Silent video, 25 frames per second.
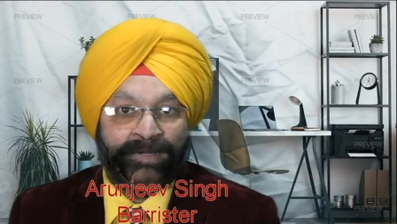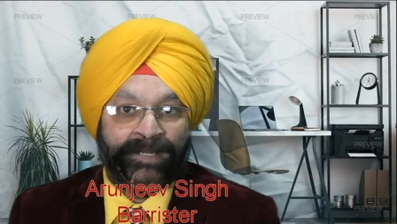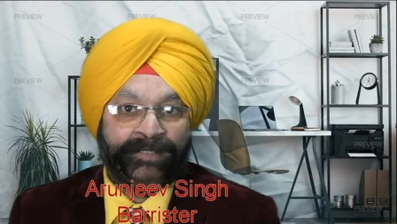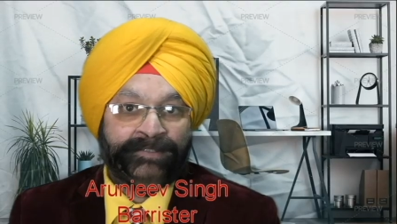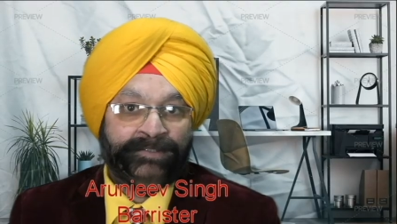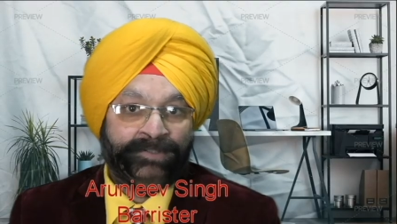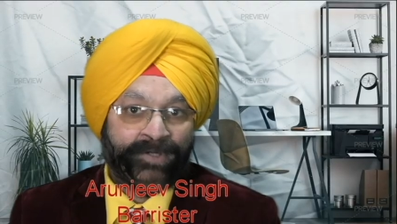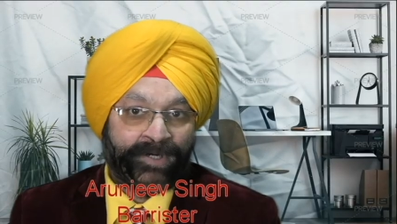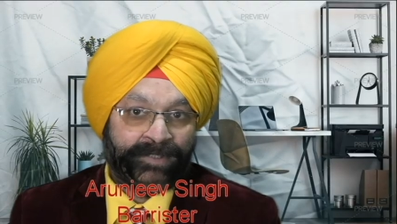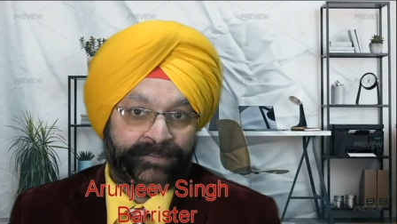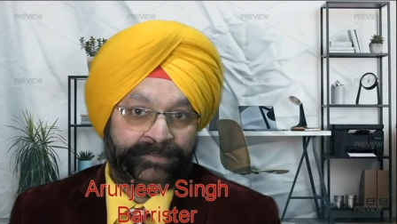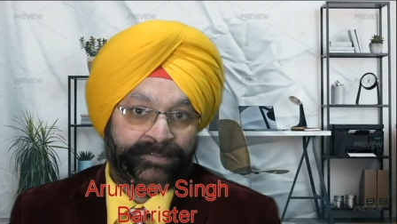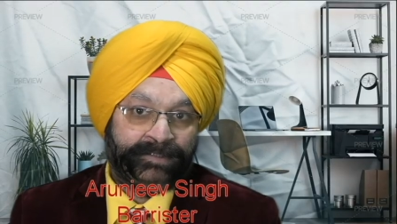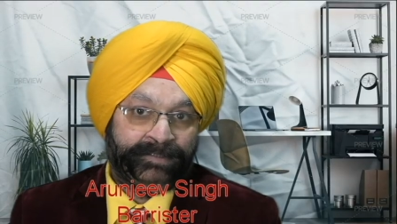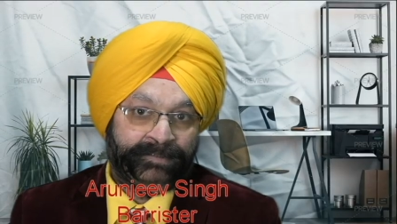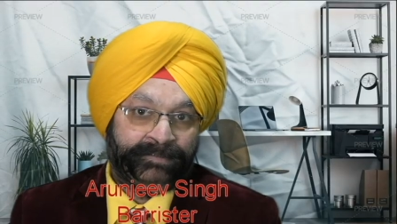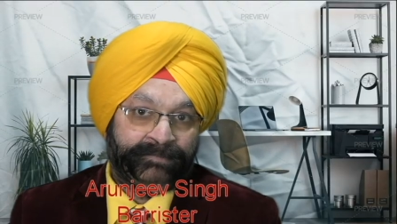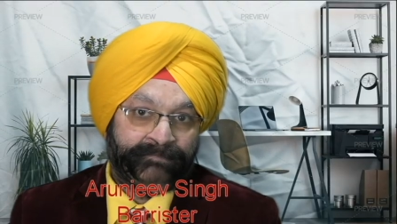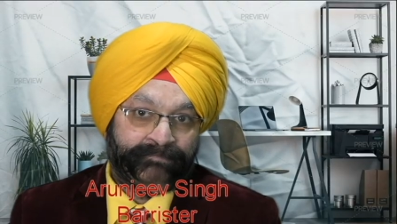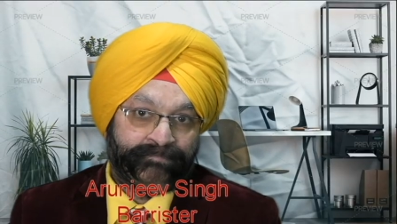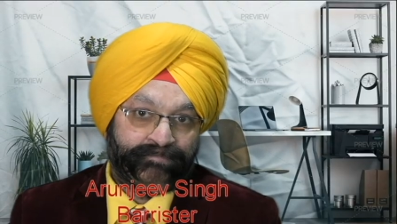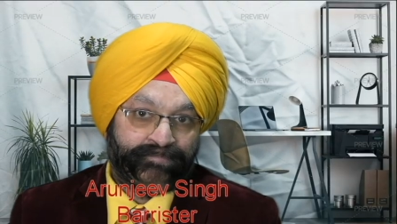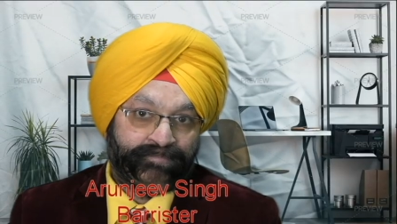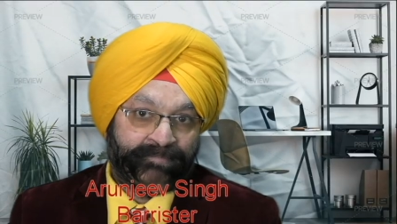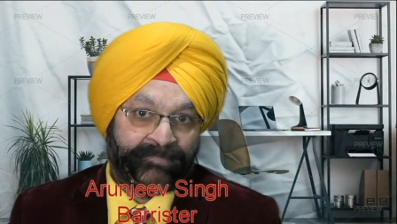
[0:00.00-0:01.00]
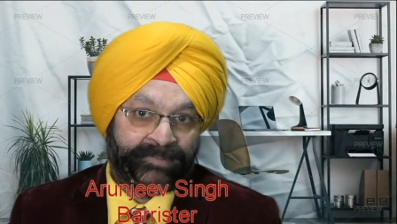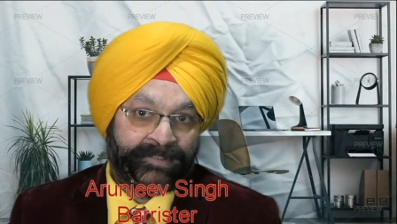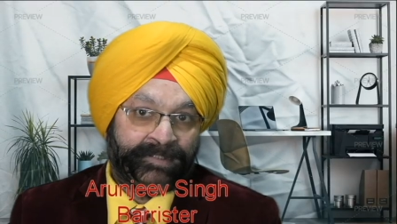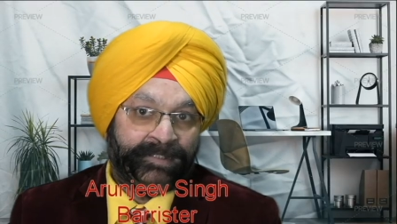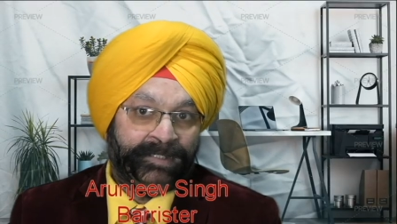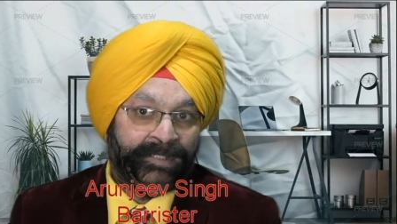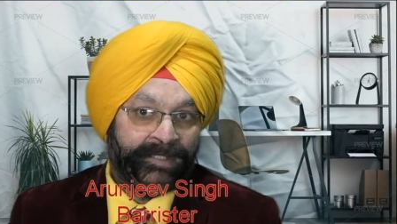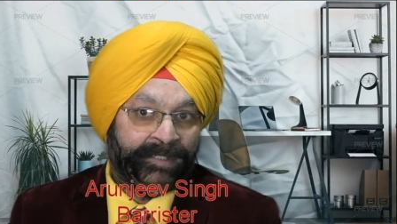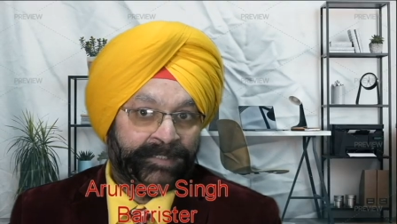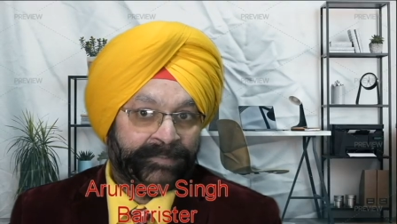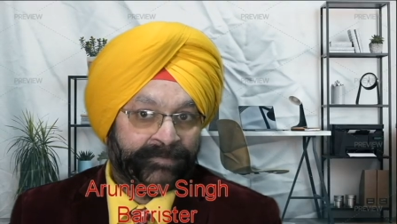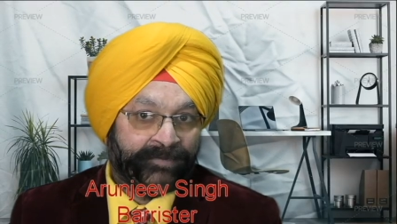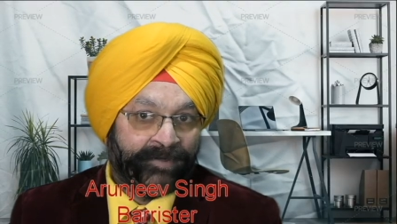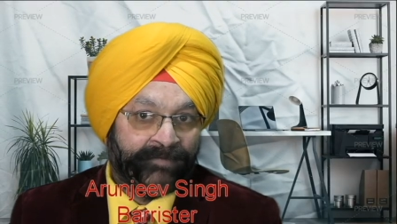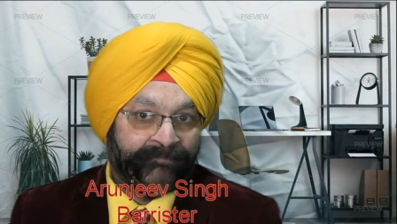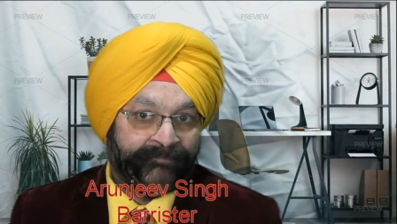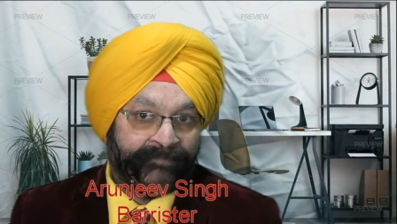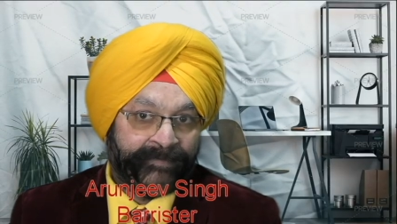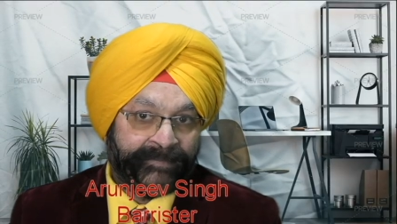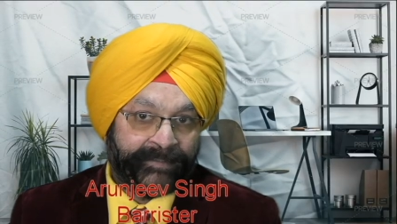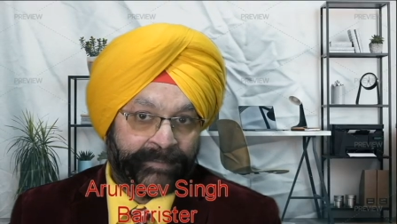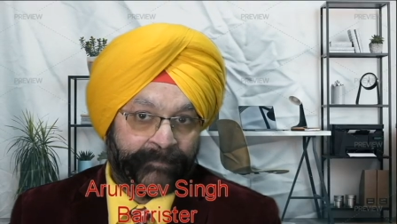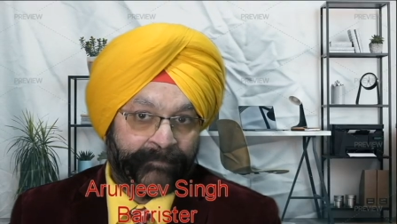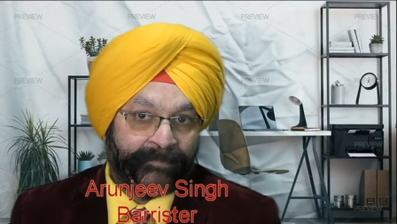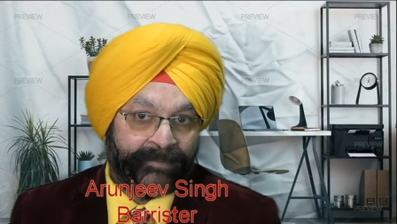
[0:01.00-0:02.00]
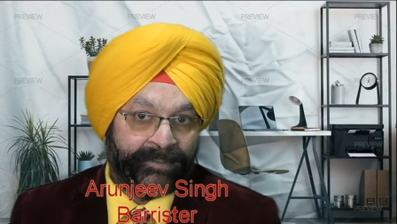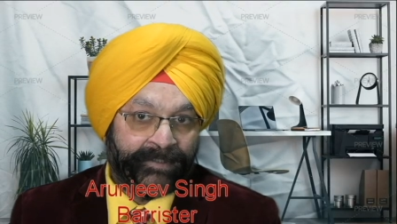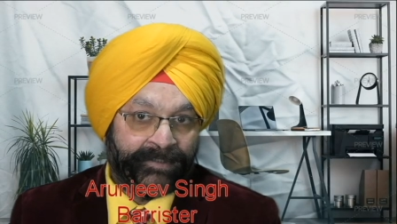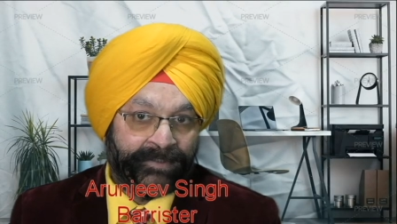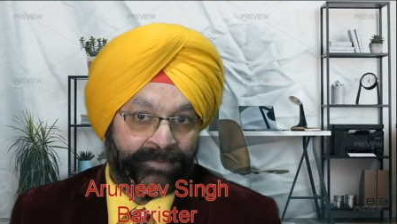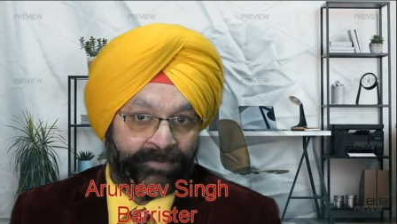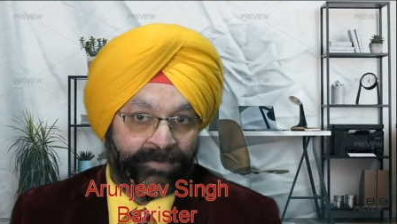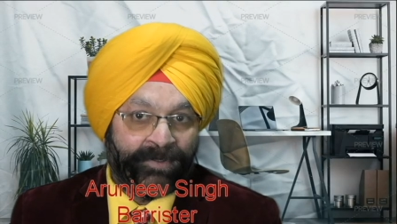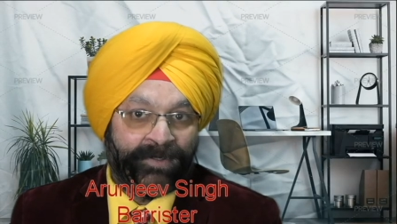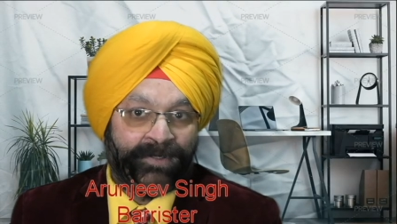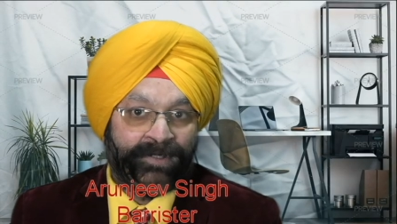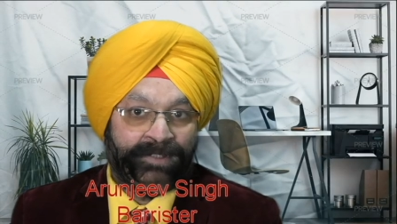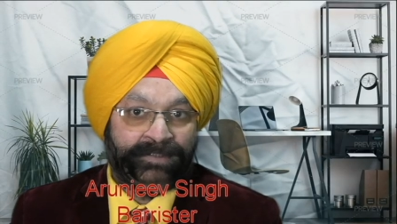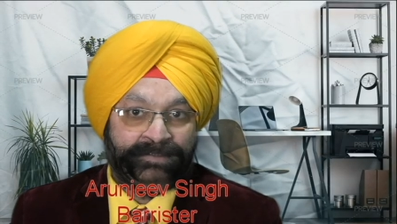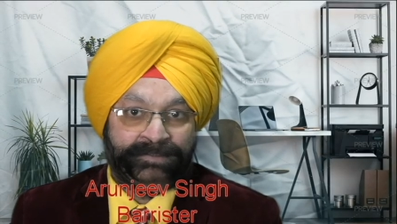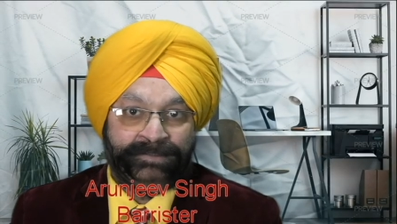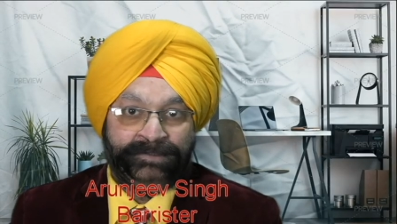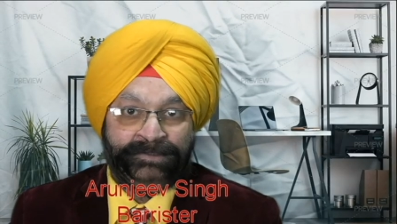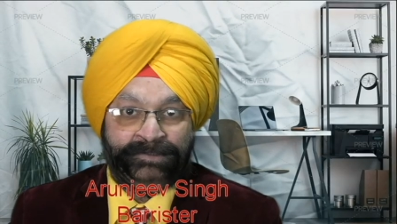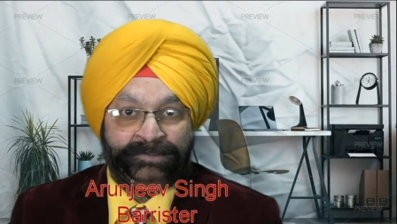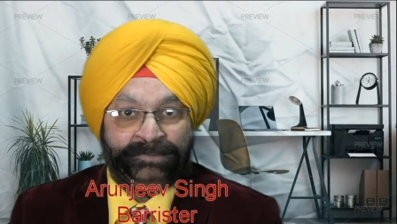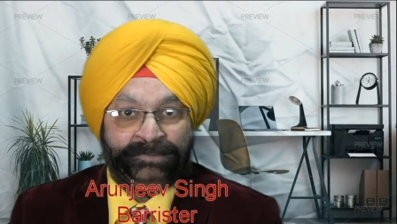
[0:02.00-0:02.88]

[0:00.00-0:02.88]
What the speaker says: are not comfortable or